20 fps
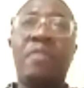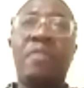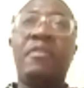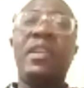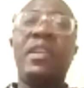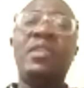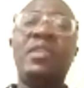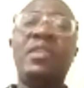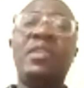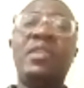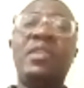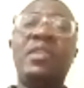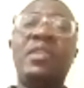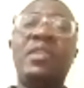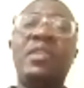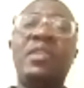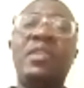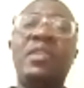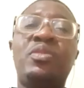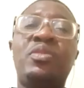to
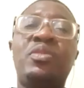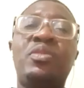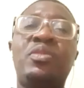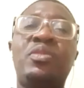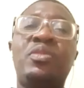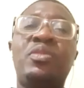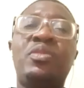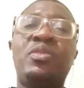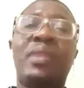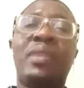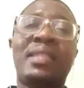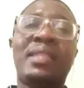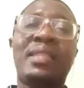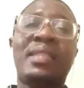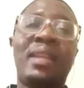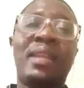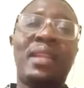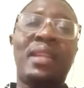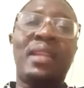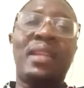understand that it's your
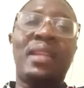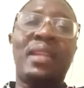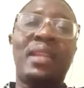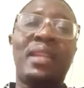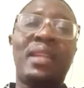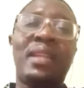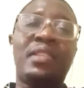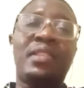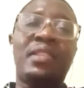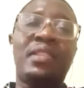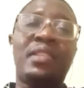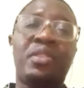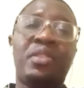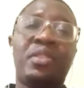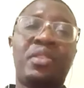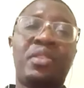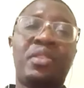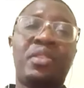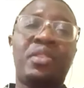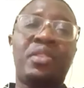
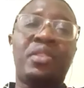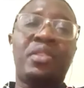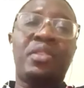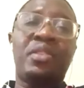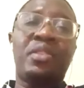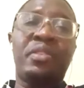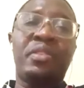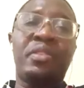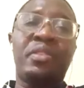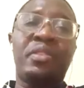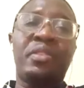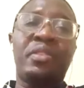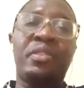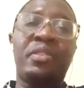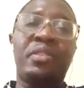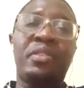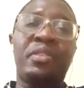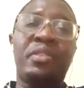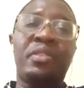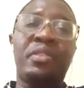
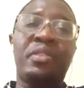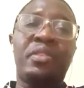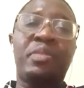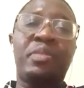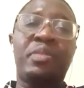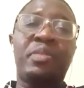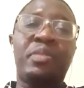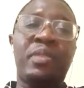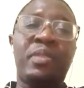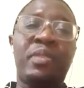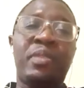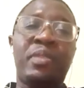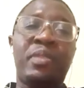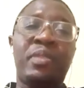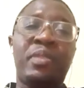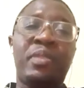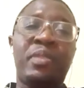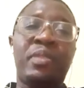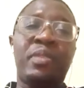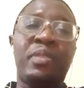responsibility
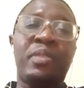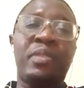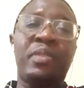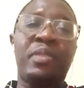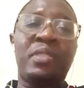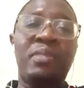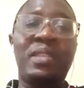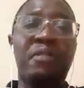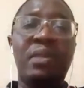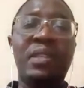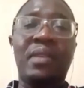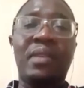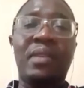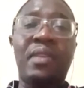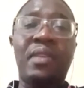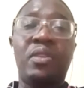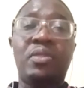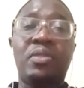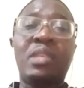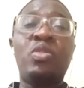for me
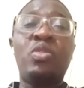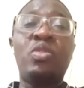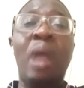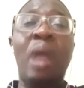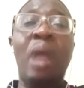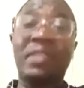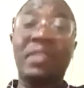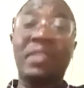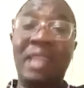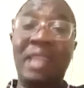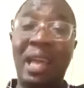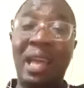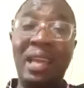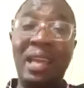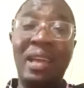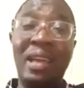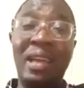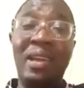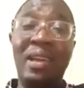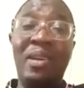as an officer
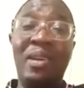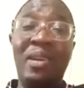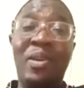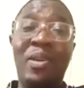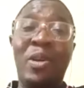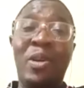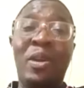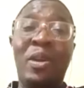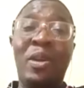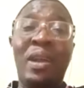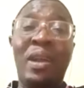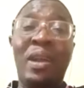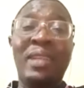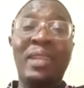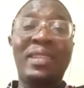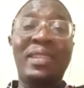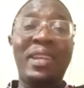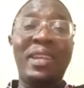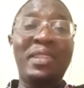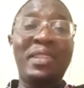or an
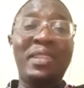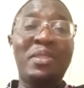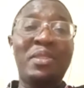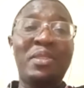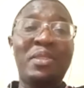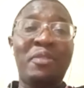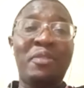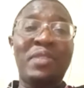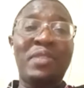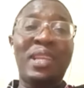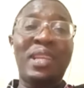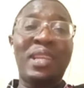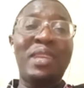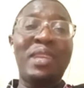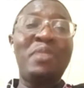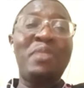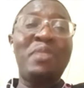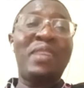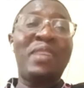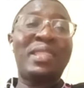integrity officer, then
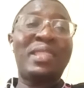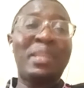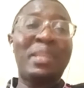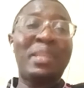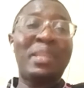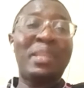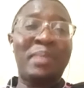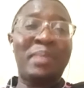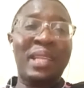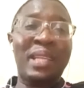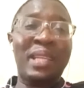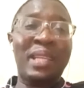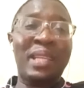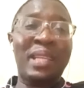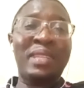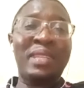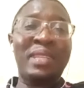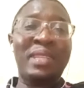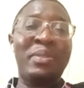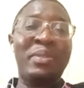you've accepted
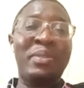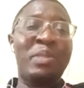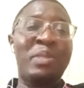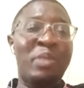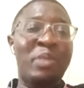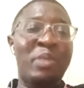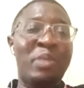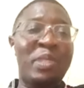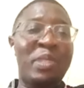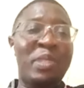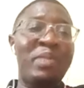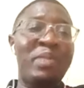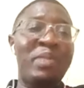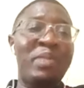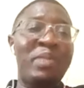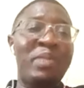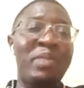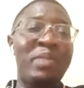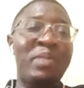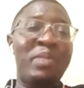the
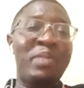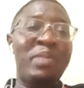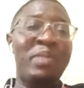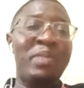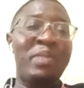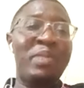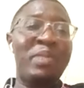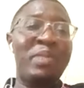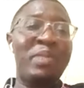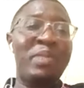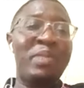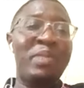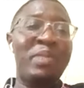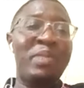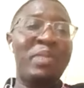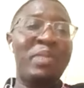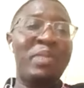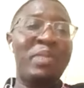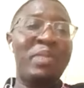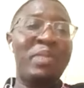responsibility for
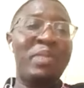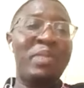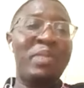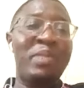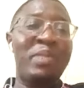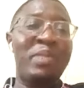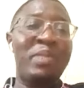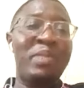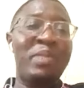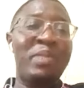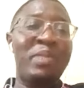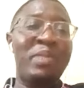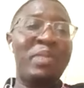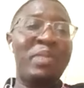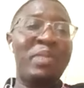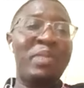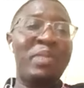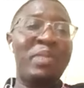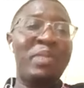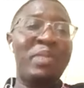that very
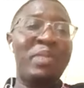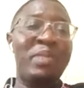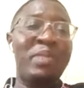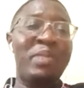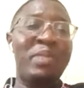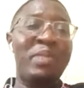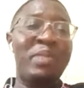function,